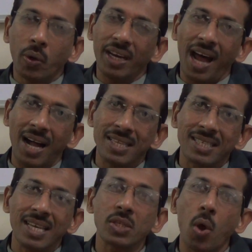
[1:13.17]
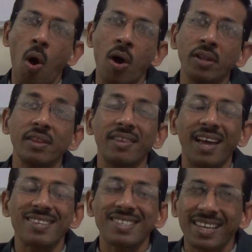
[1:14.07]
enhances on
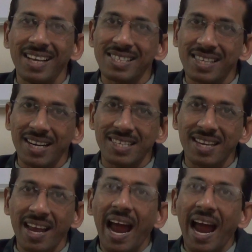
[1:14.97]
their skill sets